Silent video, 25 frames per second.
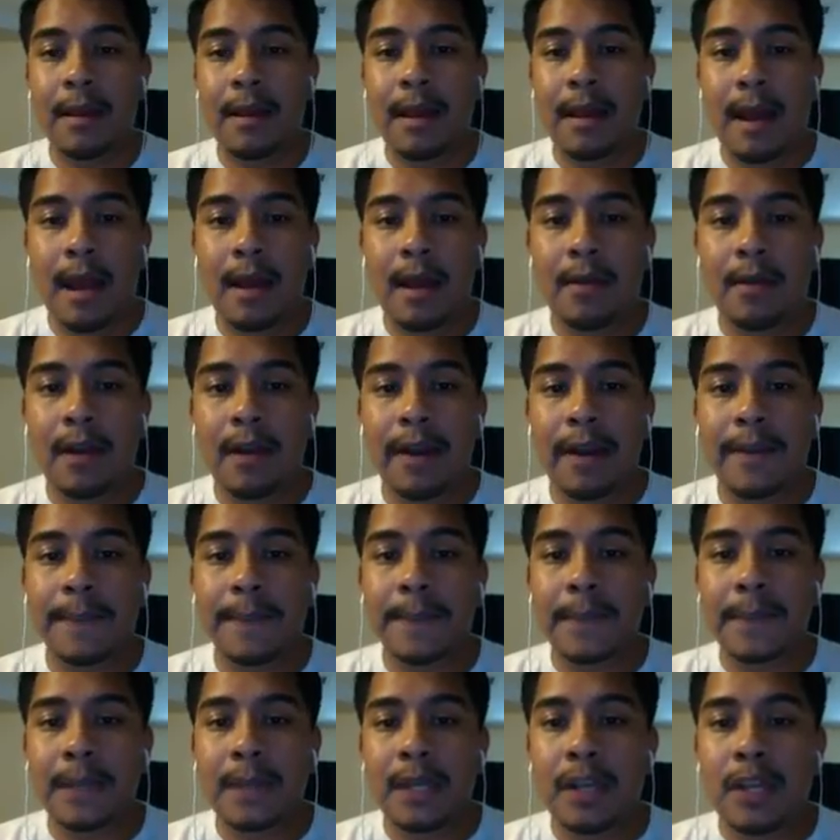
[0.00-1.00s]
All right.
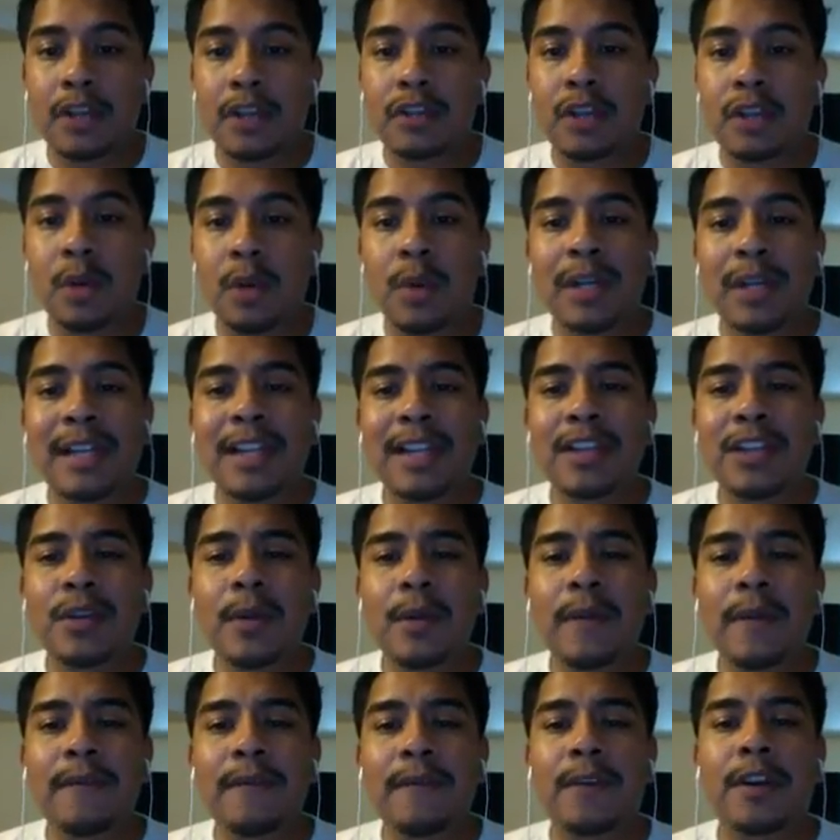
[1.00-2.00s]
So what can you
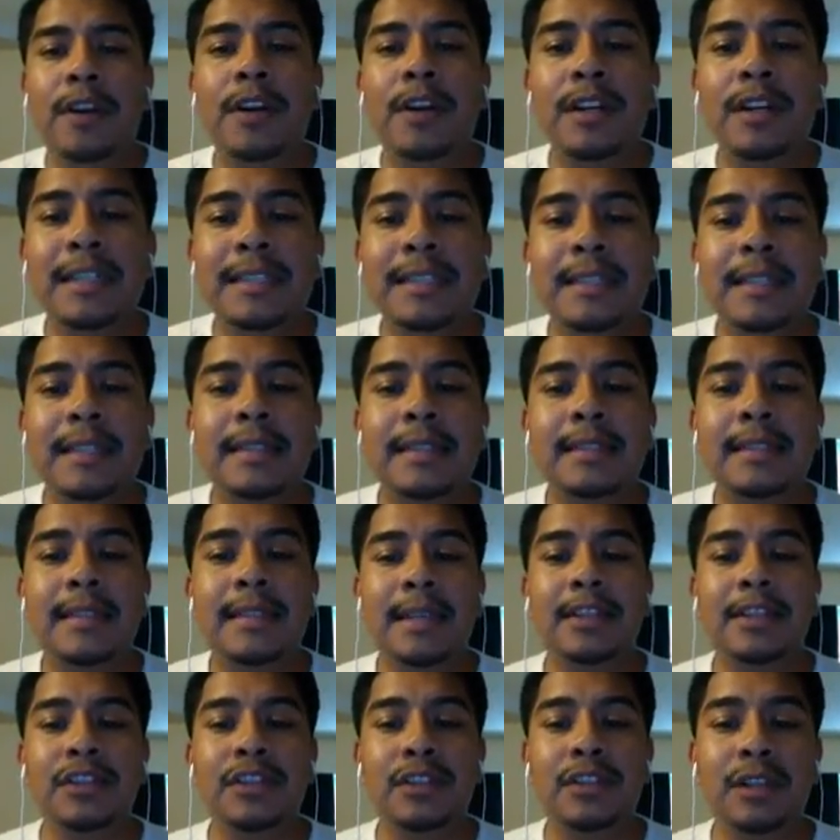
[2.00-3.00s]
infer is the
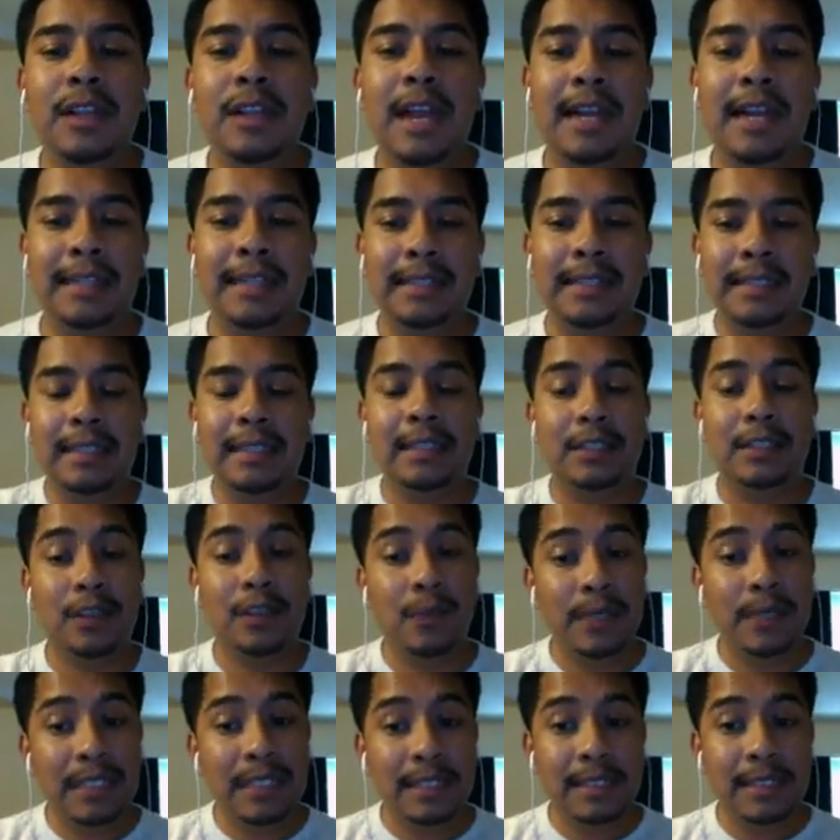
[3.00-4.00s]
central idea? So
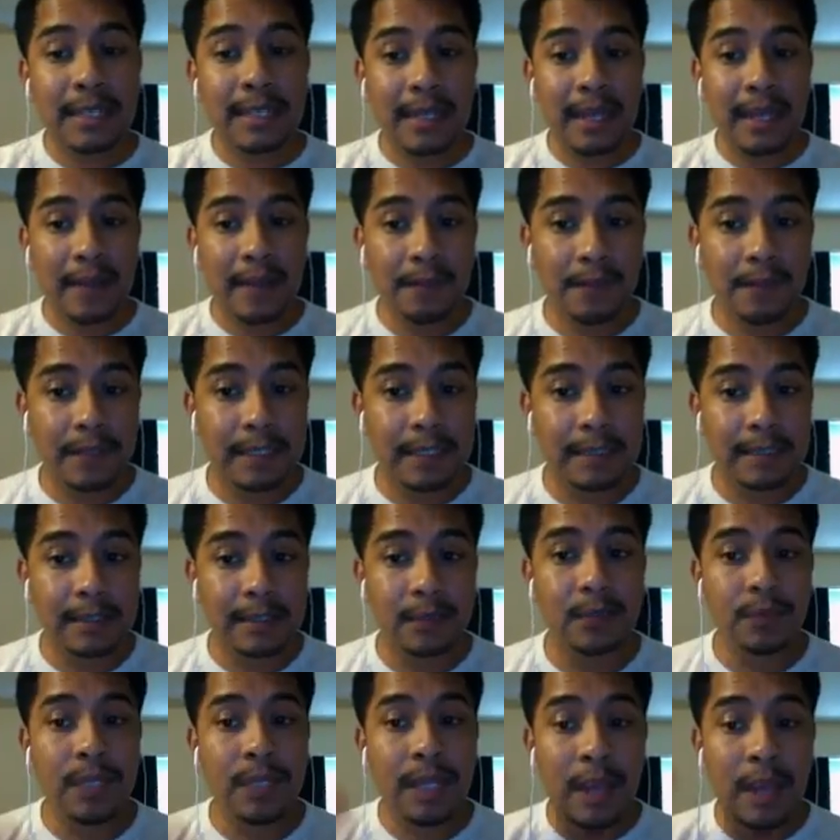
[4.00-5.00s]
we just did inference.
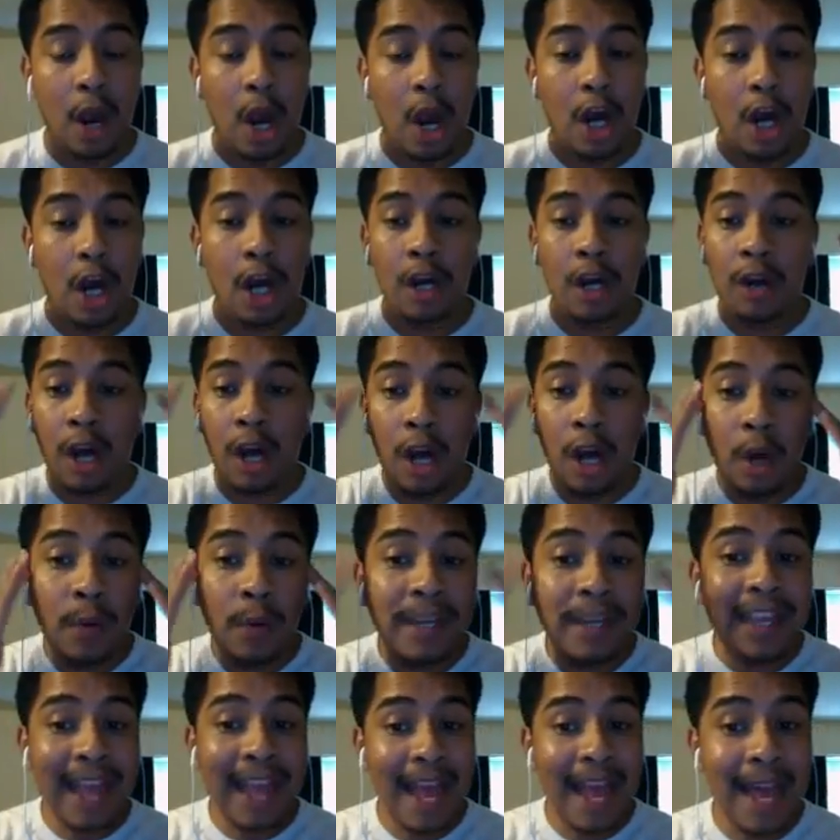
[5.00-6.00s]
All
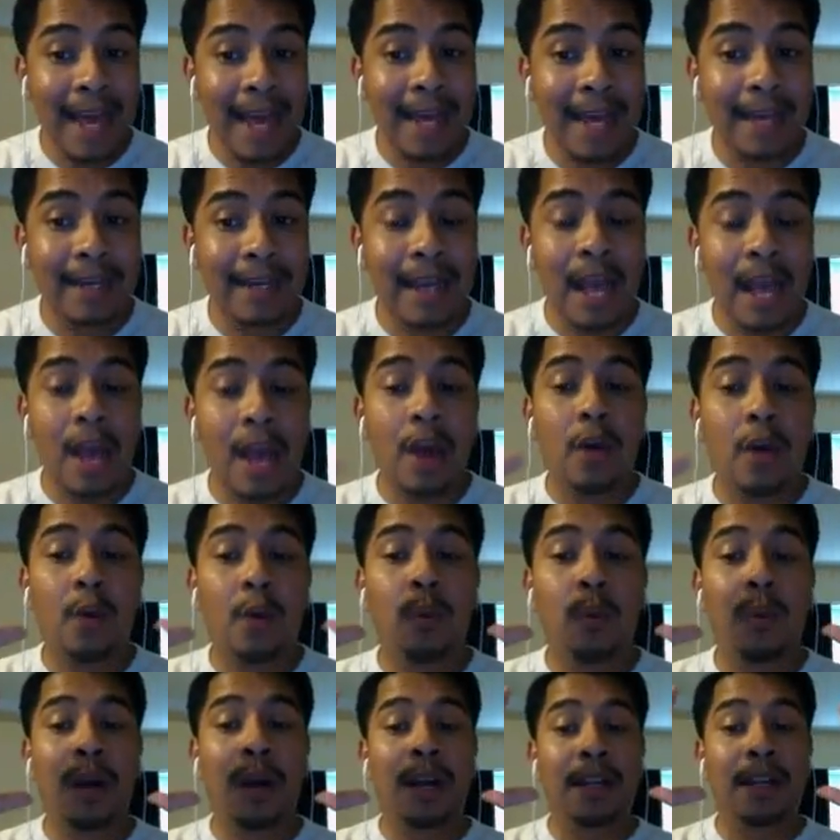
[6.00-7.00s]
we had
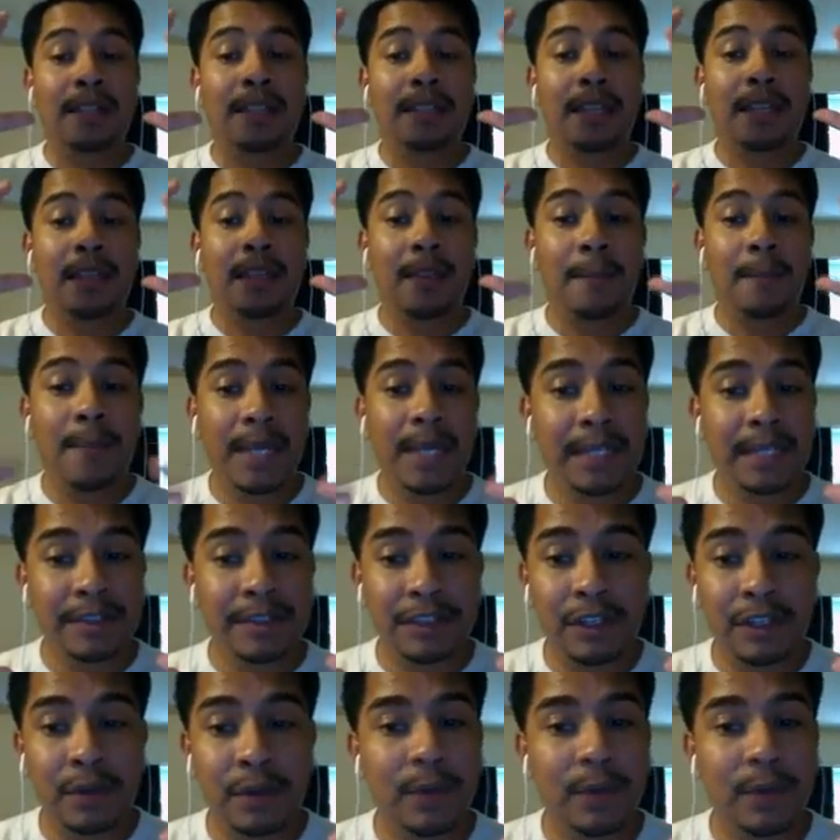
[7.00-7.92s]
was the picture.